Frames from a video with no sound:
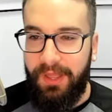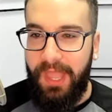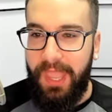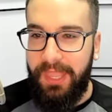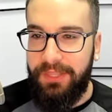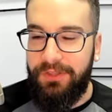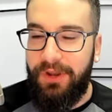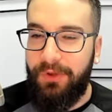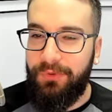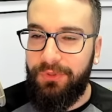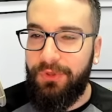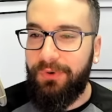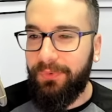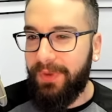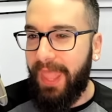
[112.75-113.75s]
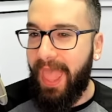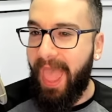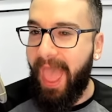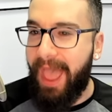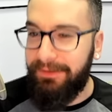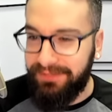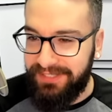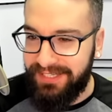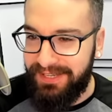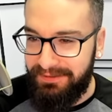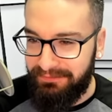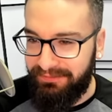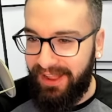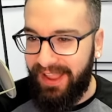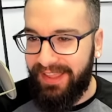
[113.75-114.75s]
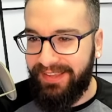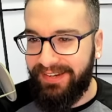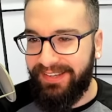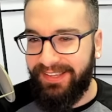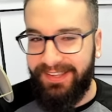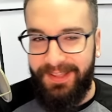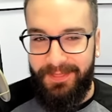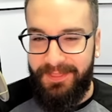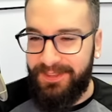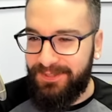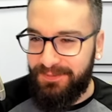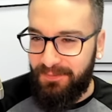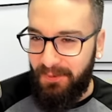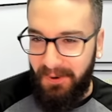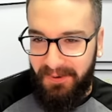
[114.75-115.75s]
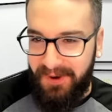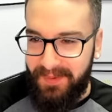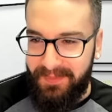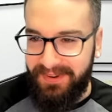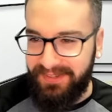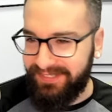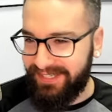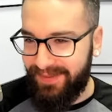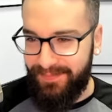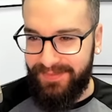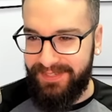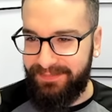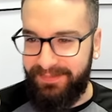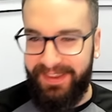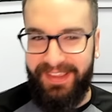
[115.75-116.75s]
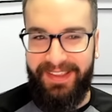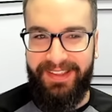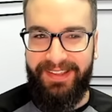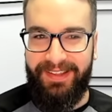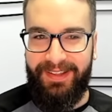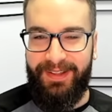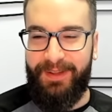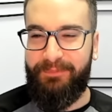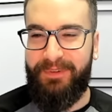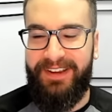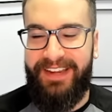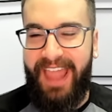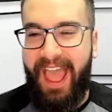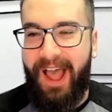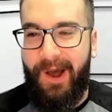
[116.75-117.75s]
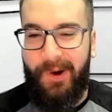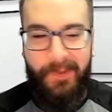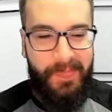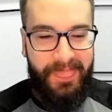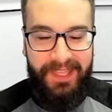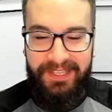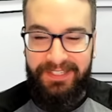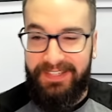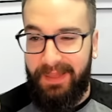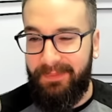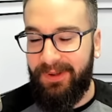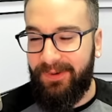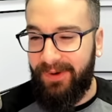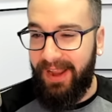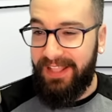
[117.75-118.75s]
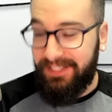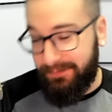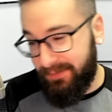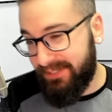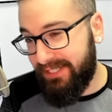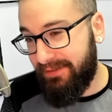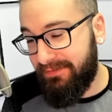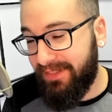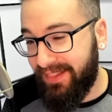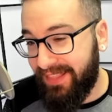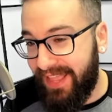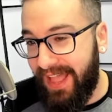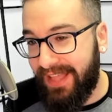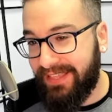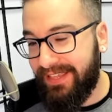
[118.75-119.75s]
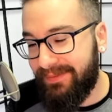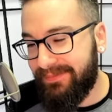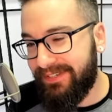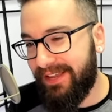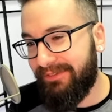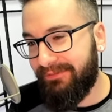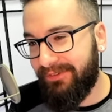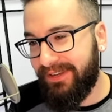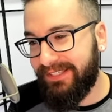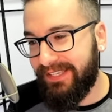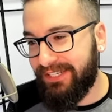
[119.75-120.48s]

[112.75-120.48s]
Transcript: You know, you don't have to invite this war criminal to come speak, but now Democrats, specifically Hakeem Jeffries and